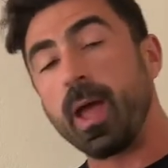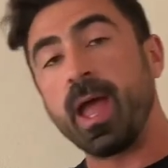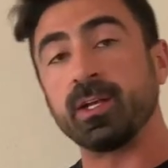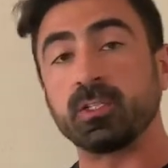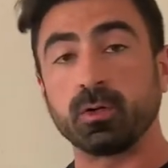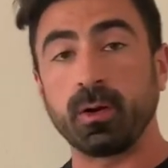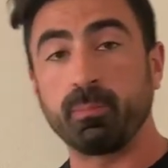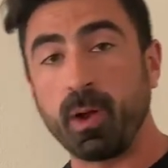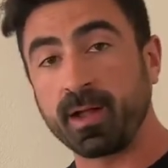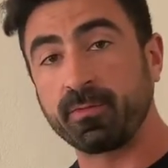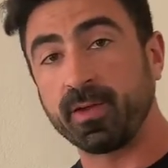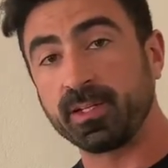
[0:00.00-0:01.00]
enter a
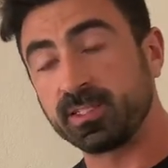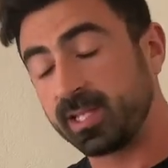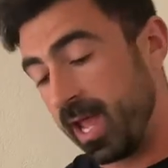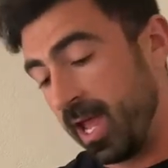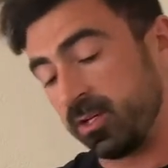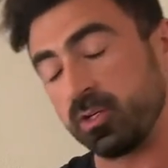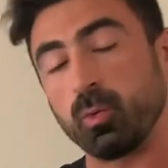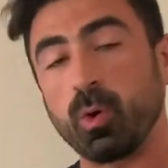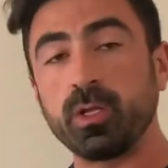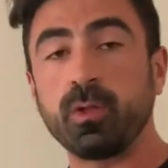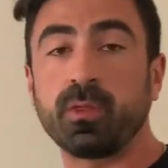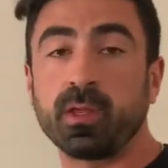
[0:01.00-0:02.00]
breakfast, enter
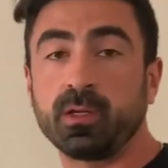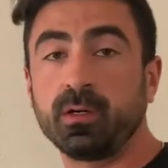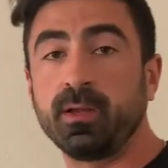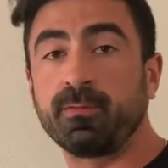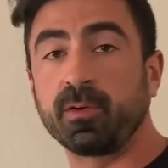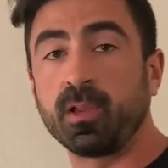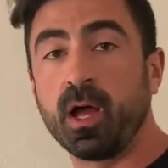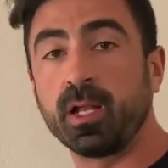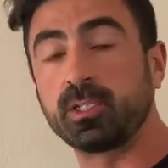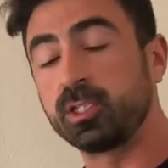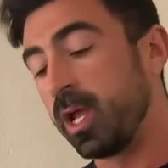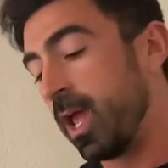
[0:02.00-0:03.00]
what you think you'll eat for
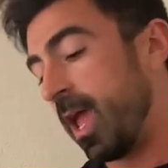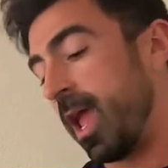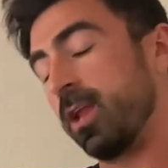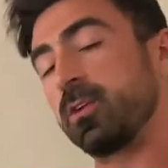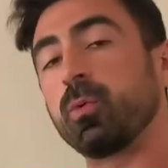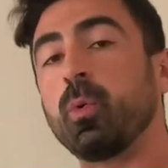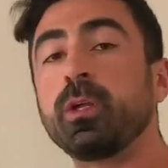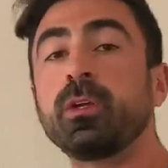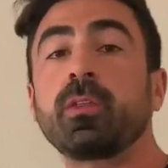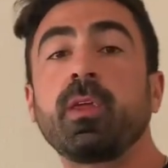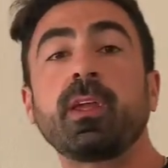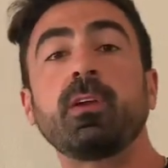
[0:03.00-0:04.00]
lunch, enter what you'll
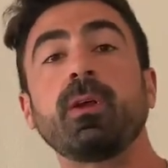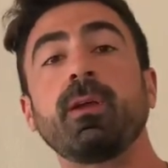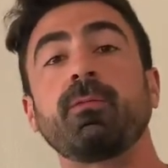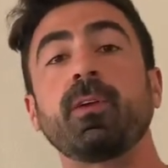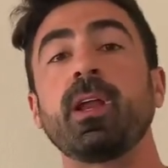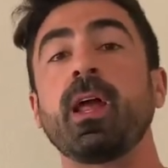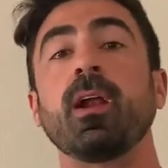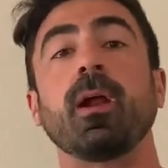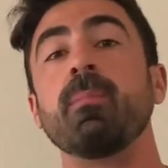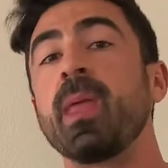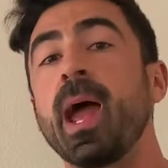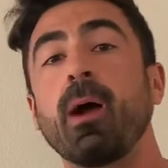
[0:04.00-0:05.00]
think you'll eat for dinner,
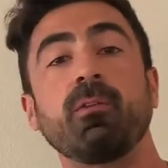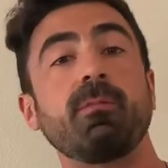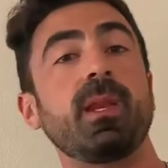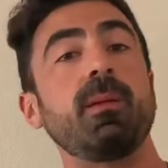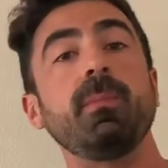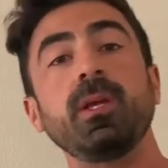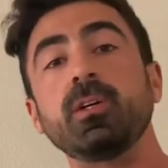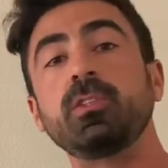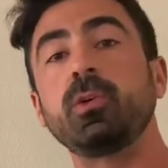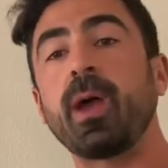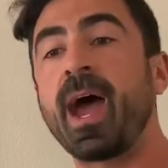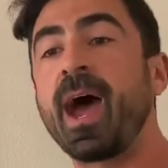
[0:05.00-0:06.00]
however many meals
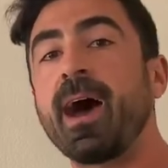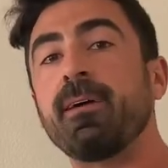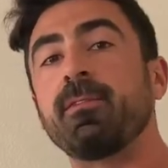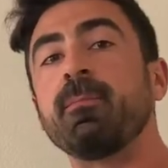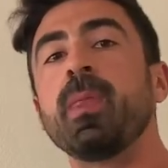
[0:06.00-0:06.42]
you have.